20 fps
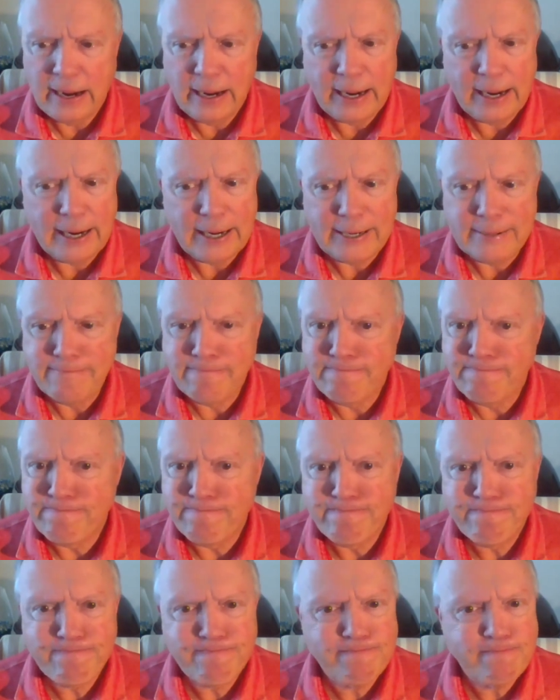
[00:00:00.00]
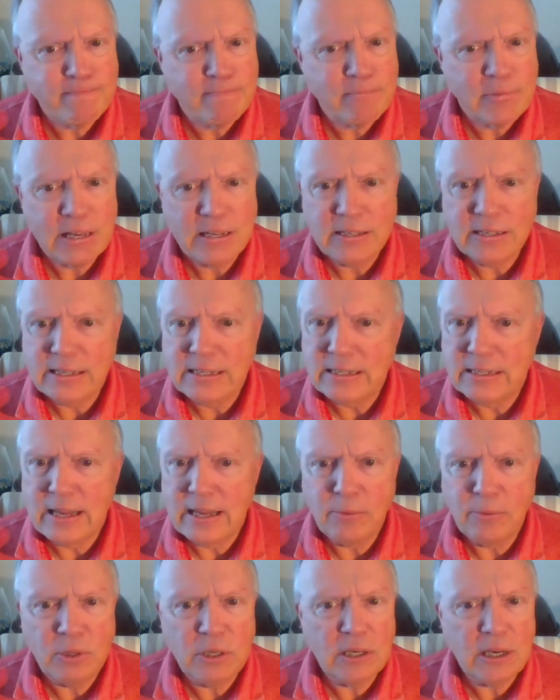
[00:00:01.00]
um, eh,
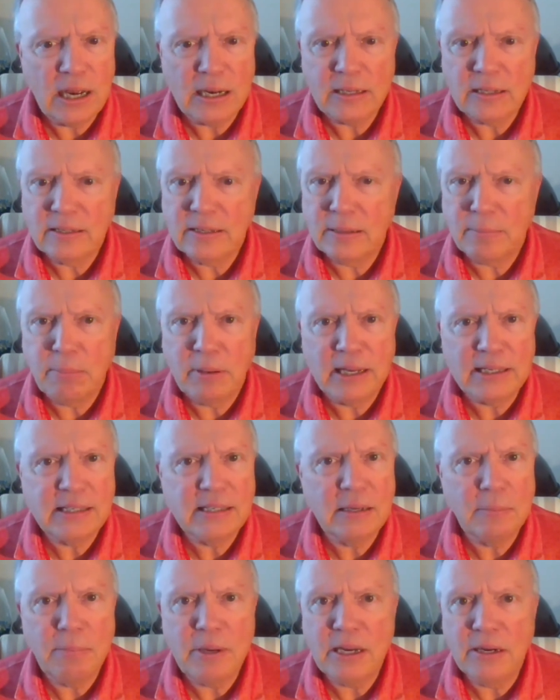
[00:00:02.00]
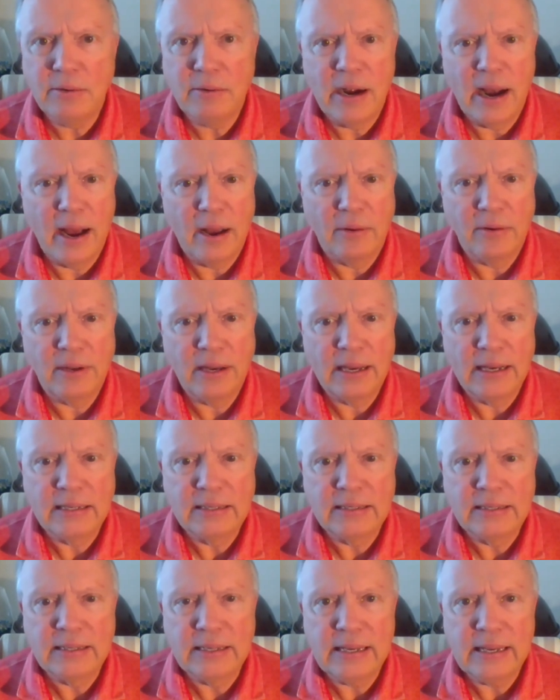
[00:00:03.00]
they were not uh, pleasant to be around,
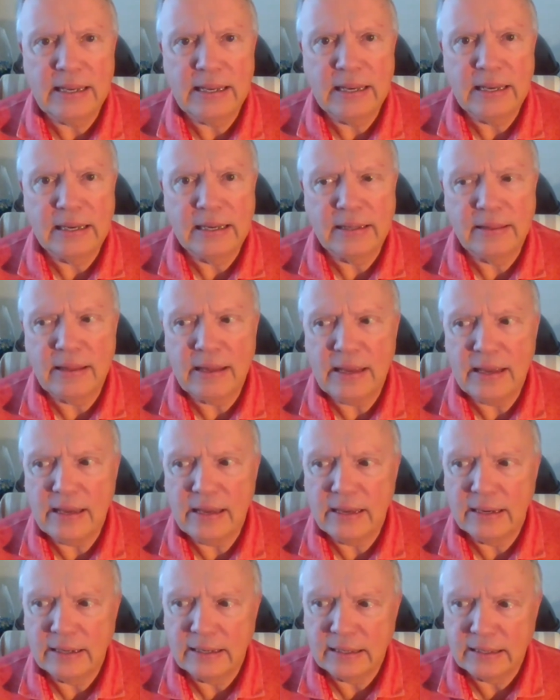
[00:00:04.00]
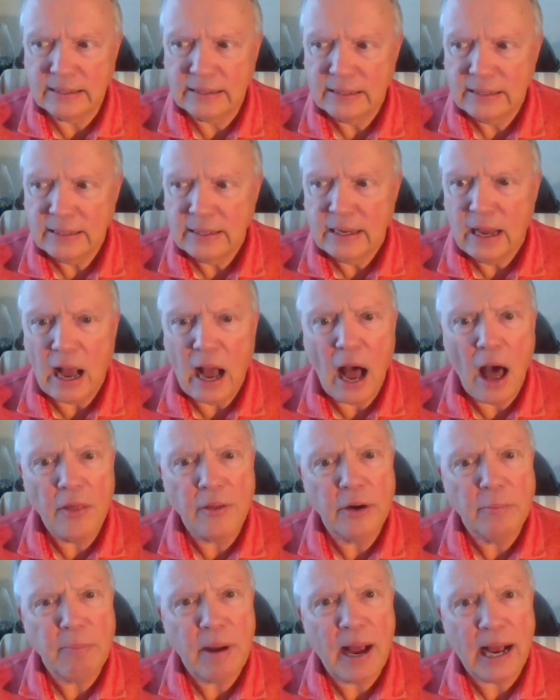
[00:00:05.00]
and the uh, the uh,
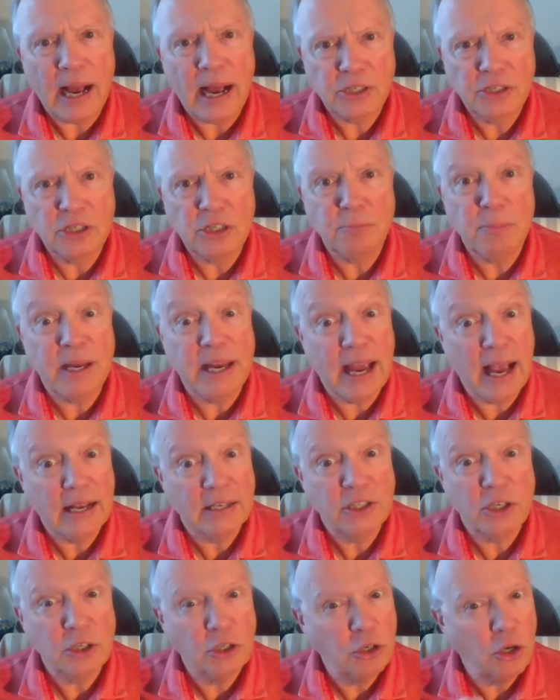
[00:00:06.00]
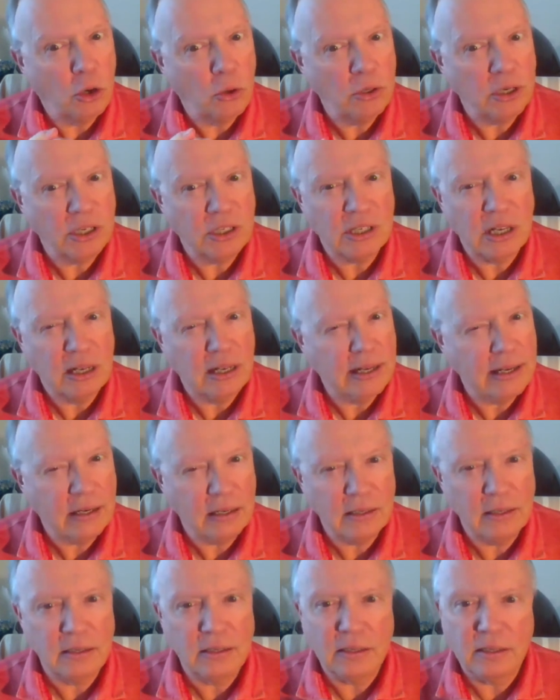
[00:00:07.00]
other passengers began to notice
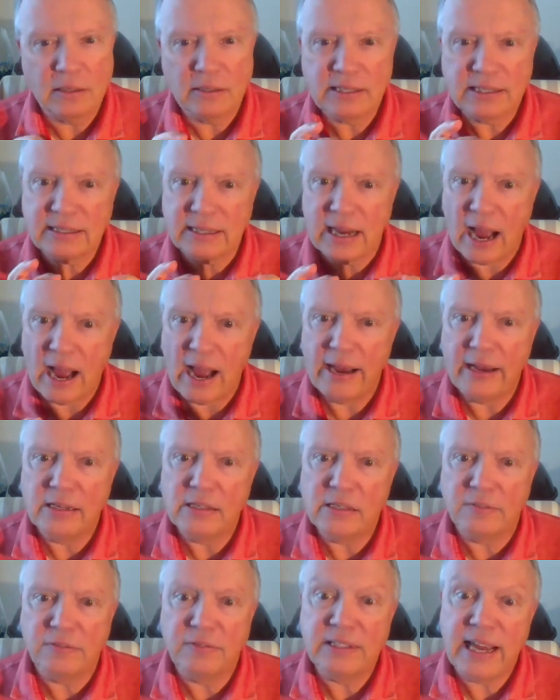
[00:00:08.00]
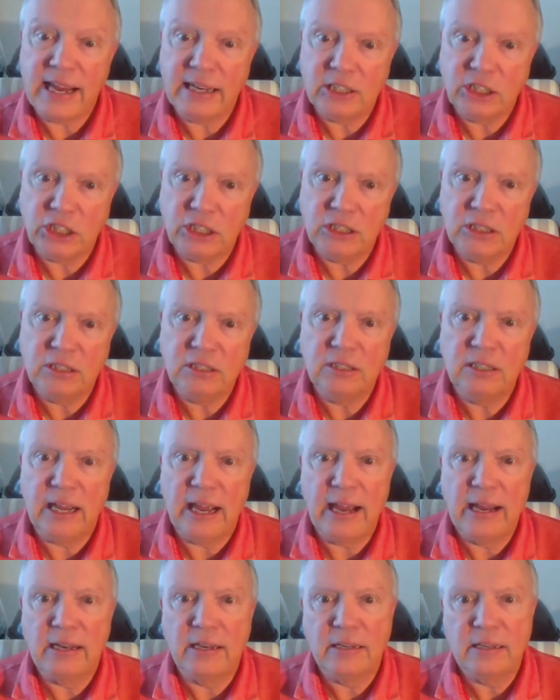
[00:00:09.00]
little signs of tension
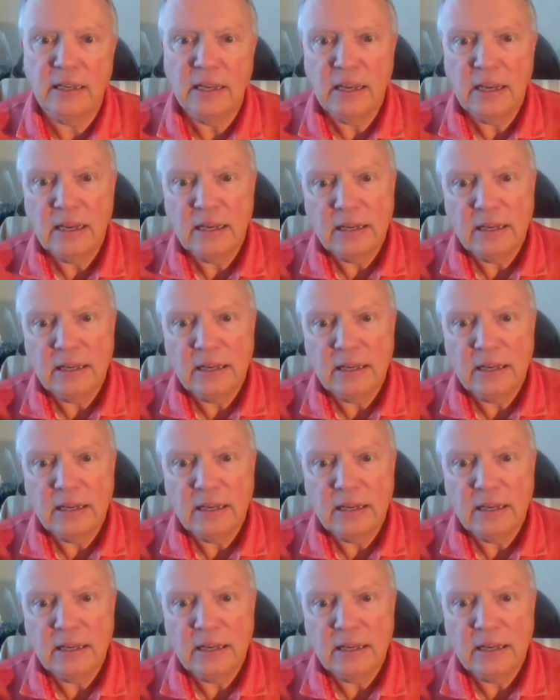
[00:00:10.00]
and